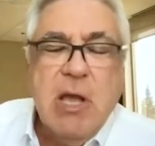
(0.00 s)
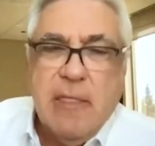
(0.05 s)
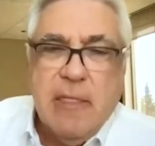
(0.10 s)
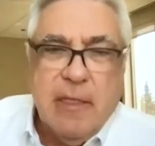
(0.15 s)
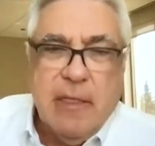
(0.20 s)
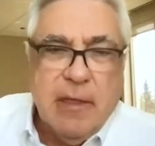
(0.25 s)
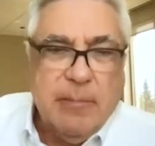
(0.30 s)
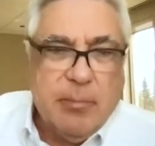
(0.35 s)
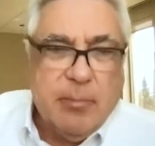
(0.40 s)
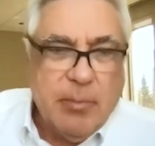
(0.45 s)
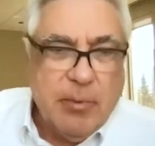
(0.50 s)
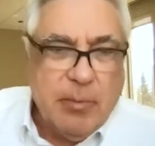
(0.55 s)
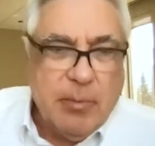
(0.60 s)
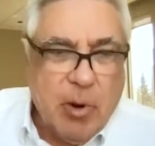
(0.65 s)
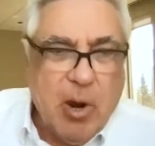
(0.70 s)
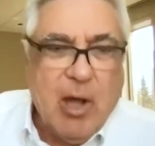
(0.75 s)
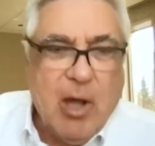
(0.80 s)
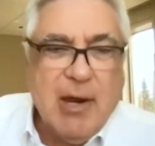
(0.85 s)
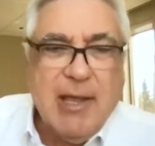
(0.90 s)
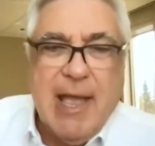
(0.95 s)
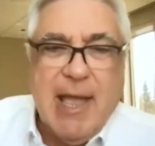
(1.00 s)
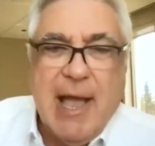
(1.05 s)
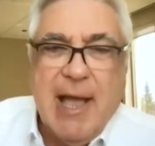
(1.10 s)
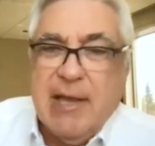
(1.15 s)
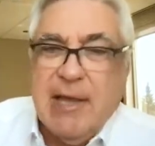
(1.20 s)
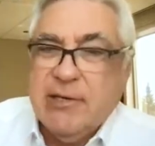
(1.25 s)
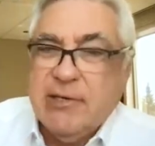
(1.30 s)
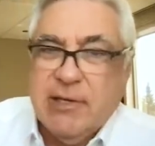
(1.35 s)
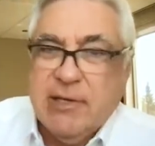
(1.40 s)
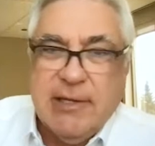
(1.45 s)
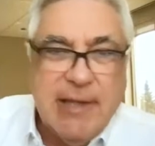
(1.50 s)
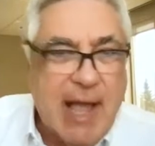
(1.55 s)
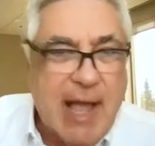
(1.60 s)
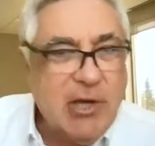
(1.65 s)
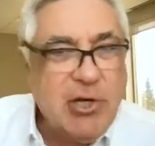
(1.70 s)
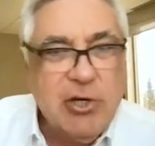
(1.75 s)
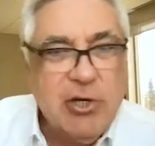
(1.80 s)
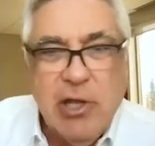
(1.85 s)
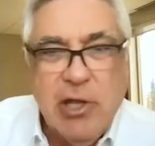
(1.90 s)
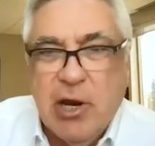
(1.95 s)
The product ha- is a
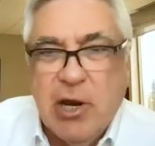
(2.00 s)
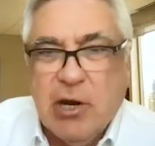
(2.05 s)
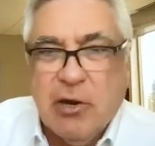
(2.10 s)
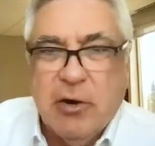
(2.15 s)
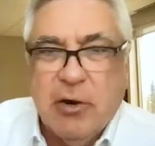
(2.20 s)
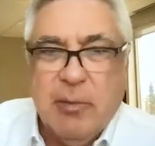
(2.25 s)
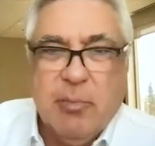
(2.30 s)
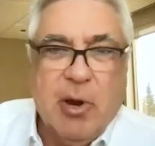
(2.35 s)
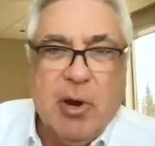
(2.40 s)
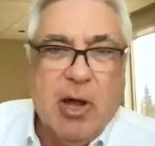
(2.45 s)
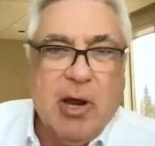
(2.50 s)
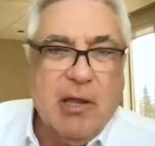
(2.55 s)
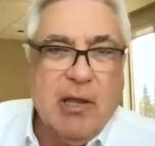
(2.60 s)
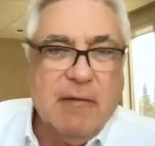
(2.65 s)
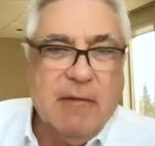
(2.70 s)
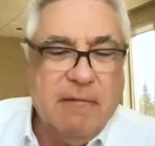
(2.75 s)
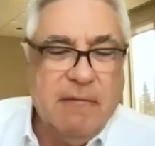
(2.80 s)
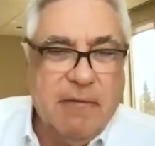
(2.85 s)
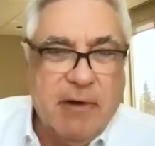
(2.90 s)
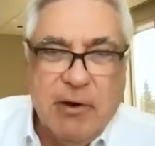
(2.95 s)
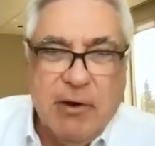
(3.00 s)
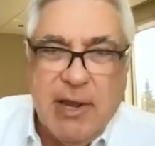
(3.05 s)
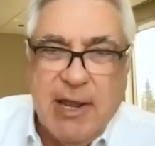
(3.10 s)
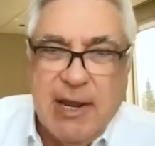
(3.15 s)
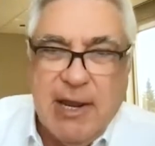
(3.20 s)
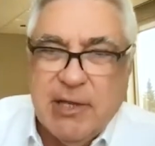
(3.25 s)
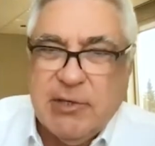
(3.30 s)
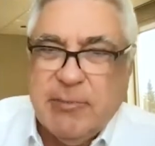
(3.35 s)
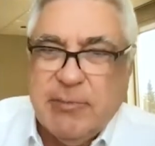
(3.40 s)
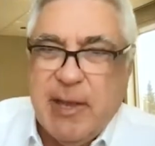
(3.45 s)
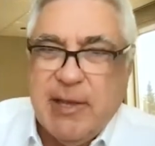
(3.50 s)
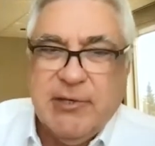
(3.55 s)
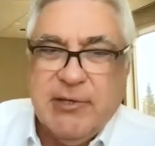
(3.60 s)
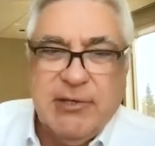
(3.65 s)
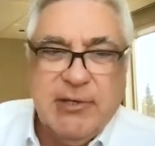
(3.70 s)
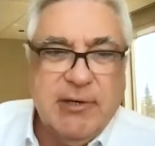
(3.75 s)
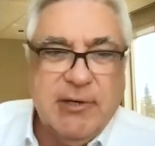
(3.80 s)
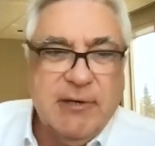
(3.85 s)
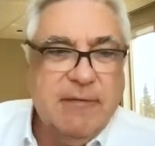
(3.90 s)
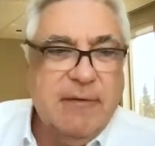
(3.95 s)
naturally occurring product, very
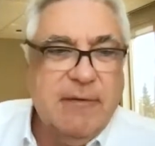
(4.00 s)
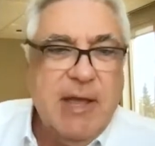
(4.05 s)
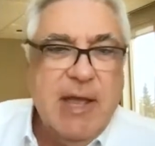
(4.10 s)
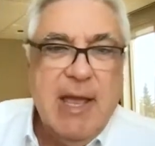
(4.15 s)
inexpensive.